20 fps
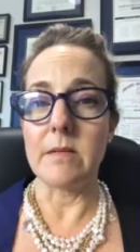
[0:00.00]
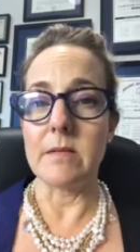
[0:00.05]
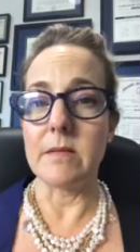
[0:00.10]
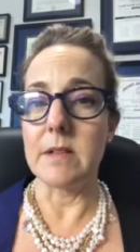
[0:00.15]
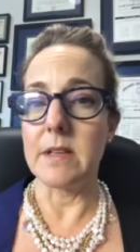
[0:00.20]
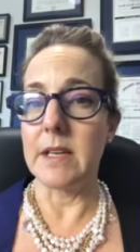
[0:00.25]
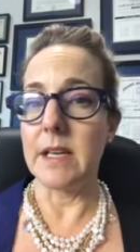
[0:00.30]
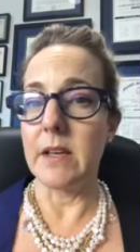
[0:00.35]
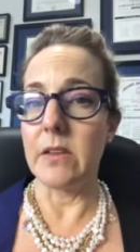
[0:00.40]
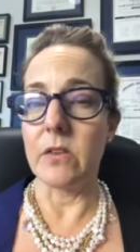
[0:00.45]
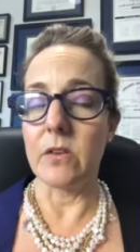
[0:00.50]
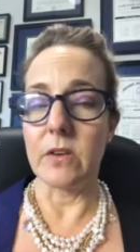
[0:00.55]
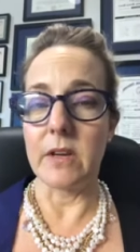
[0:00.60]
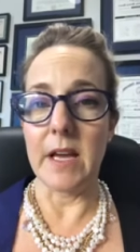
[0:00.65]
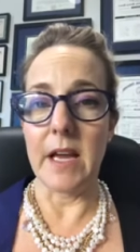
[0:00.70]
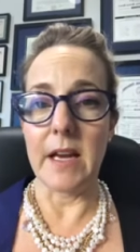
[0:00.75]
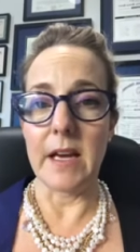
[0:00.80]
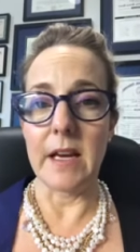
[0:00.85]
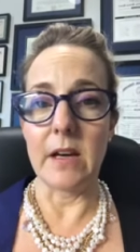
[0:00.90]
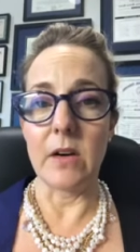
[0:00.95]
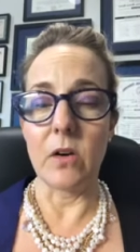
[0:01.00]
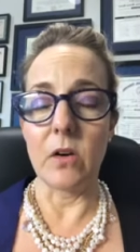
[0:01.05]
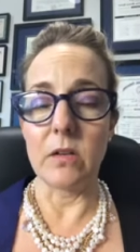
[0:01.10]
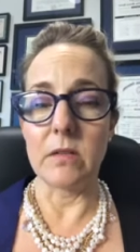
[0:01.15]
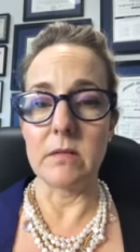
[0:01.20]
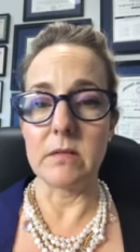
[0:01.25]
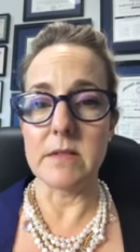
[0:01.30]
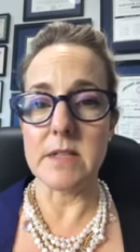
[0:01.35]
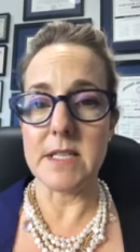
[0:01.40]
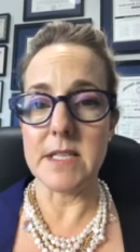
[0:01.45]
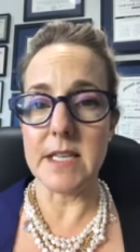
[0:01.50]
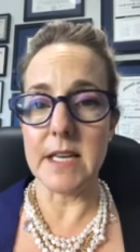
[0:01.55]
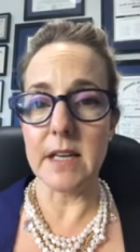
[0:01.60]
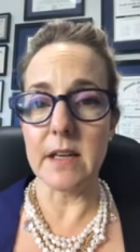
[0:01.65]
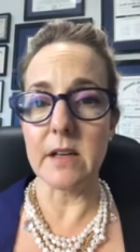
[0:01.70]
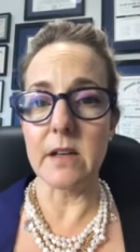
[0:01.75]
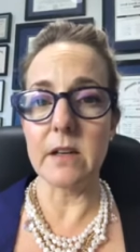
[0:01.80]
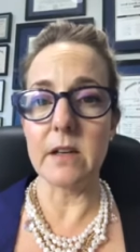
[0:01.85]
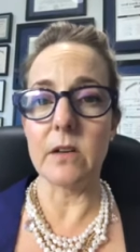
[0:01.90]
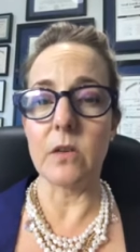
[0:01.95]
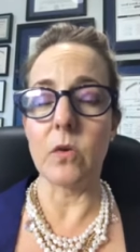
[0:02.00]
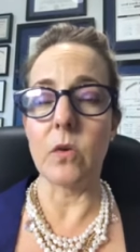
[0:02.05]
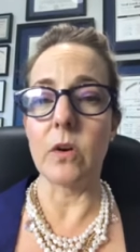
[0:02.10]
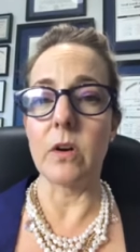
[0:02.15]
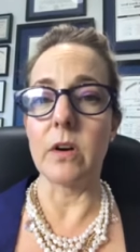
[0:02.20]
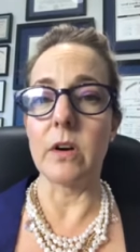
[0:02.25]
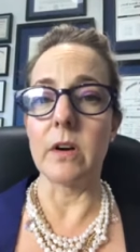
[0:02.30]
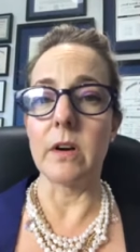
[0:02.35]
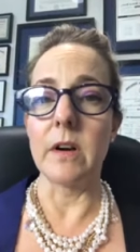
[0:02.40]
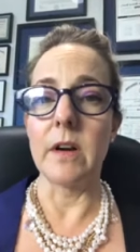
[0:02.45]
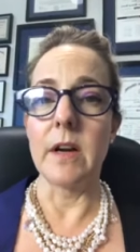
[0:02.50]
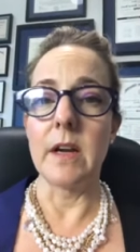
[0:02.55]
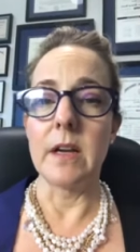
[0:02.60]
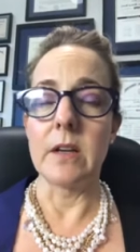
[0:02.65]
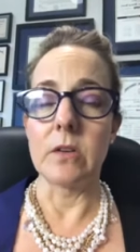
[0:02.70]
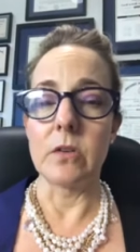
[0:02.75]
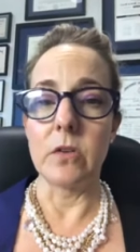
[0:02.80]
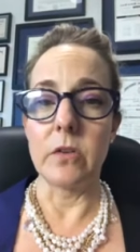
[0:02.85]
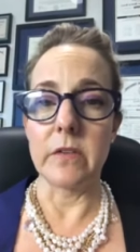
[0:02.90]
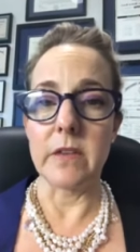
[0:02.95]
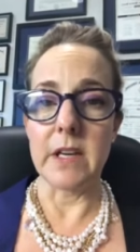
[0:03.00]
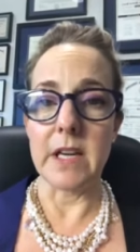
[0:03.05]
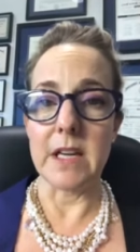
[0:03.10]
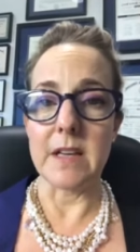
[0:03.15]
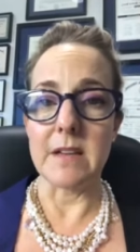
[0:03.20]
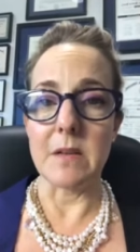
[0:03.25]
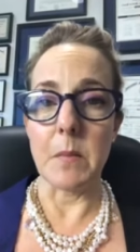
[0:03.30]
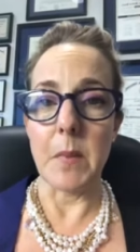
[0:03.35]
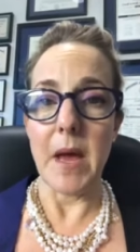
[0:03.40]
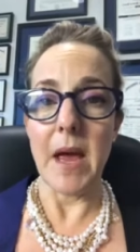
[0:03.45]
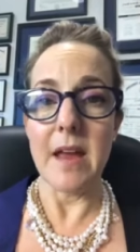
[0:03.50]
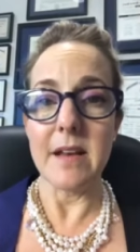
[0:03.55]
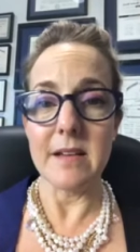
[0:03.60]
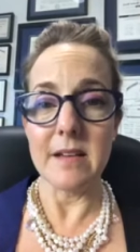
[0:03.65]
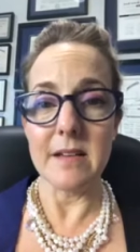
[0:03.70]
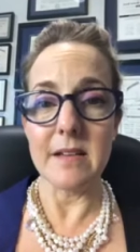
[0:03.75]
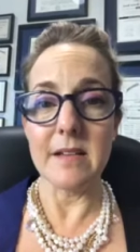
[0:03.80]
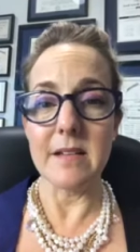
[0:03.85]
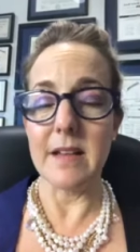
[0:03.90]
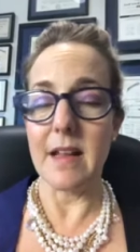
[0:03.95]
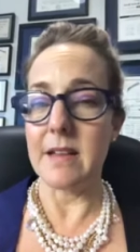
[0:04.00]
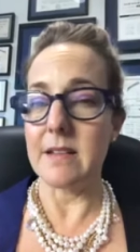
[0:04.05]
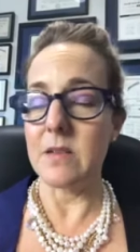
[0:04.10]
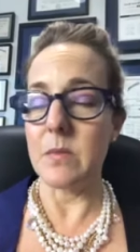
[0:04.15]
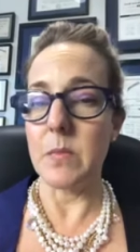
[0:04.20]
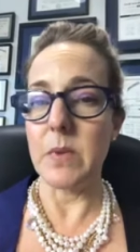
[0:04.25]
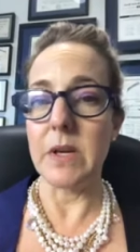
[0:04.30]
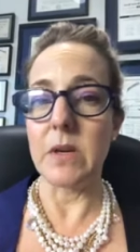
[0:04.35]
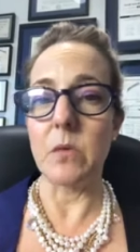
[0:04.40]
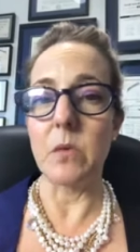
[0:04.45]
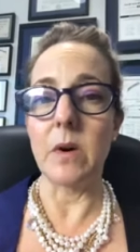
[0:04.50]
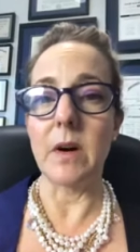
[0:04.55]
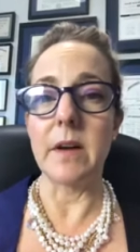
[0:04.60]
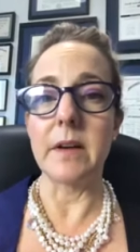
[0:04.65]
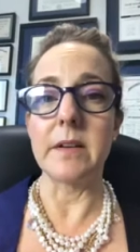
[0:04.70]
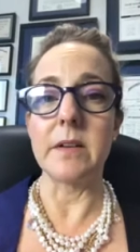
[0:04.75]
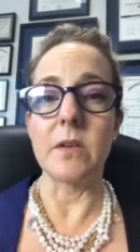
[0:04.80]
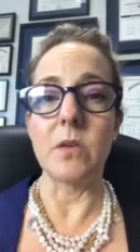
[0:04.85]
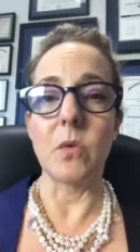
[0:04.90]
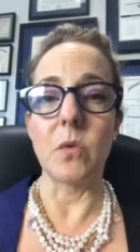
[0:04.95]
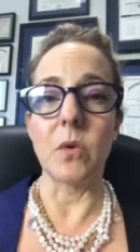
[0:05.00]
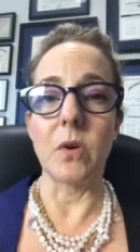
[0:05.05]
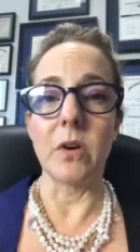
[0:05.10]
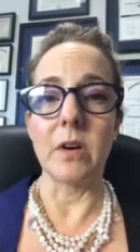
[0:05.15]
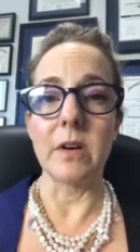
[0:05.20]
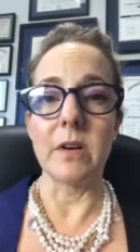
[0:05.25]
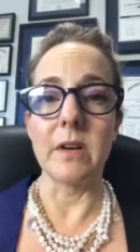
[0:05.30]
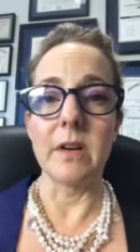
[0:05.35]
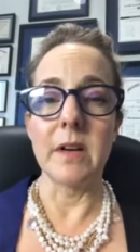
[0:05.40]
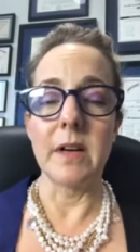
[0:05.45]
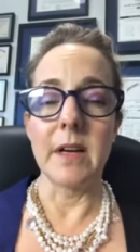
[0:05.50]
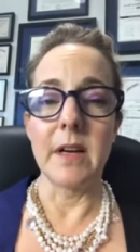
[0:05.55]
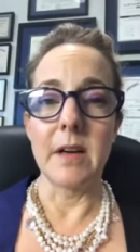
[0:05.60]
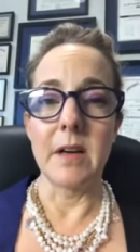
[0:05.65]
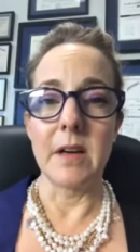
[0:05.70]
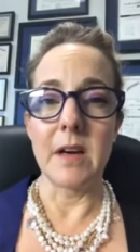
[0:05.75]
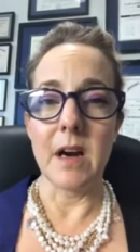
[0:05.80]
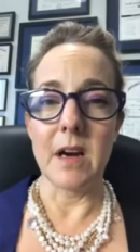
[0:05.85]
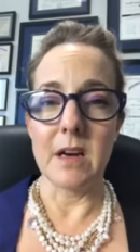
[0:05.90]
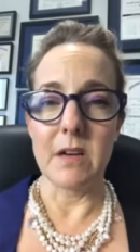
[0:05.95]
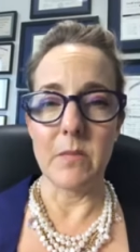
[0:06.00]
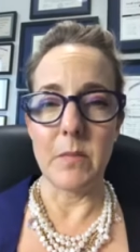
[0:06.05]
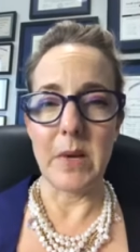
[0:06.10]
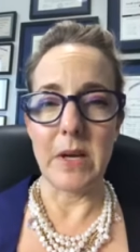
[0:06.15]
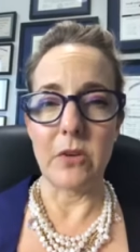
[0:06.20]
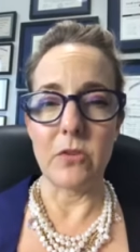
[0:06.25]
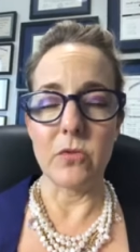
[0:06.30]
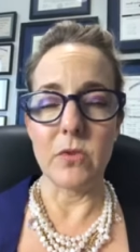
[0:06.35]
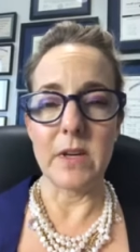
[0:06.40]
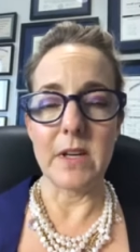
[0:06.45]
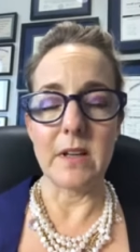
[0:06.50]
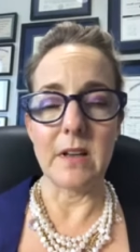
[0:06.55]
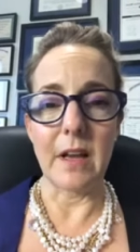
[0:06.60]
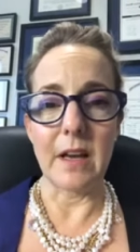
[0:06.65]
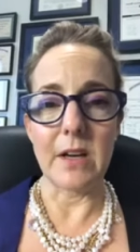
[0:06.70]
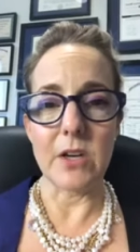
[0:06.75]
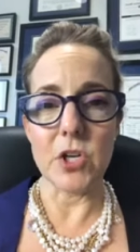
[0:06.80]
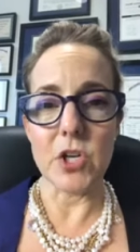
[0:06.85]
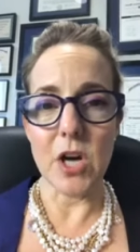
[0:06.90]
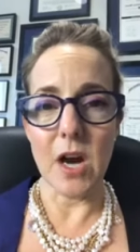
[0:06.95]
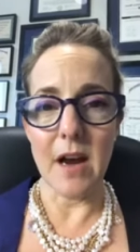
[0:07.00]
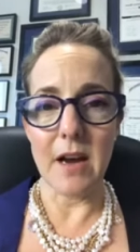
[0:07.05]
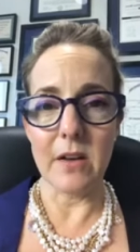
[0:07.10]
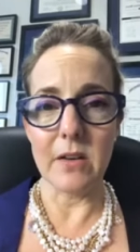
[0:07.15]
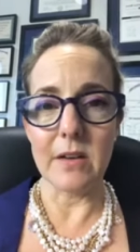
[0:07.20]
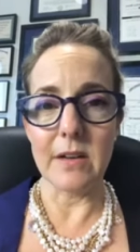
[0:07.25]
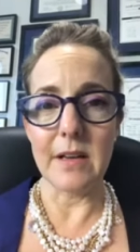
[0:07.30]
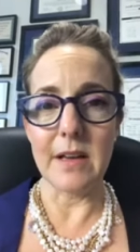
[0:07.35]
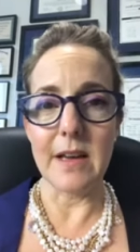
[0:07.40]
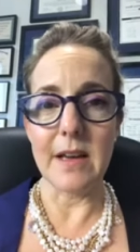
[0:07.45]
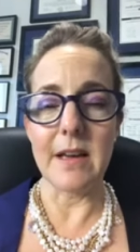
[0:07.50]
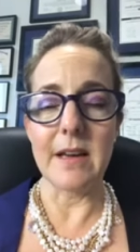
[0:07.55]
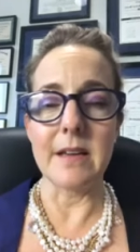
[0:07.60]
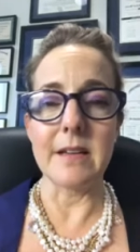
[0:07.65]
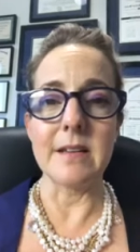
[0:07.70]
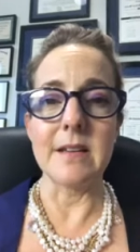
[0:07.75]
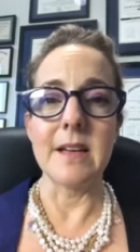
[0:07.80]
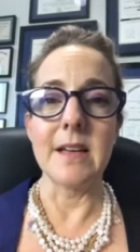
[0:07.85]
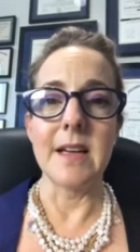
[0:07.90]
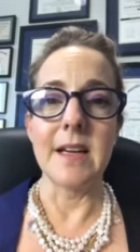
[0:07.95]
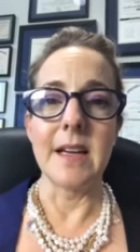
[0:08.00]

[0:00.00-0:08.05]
either getting sick or losing independence. That's a big one. Or kind of being treated like a child again.